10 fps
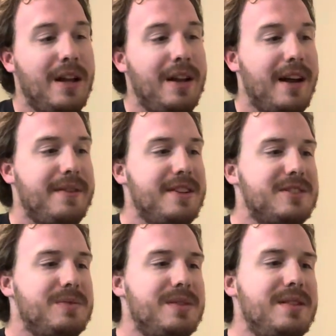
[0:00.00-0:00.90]
Now
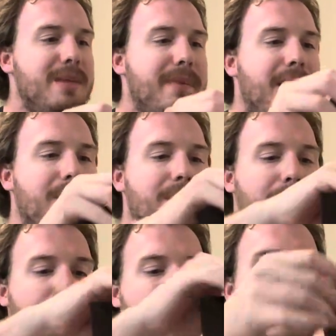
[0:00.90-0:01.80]
this one, no matter
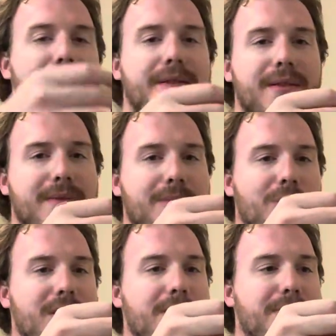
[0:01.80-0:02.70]
what,
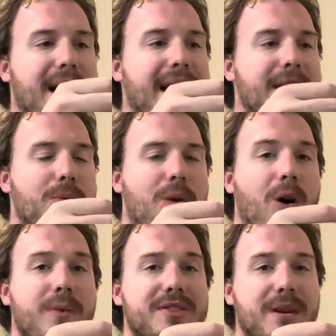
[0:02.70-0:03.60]
when you buy it, it will
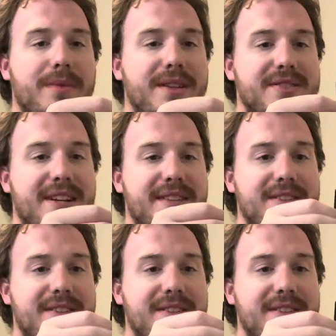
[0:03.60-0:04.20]
always come with these things.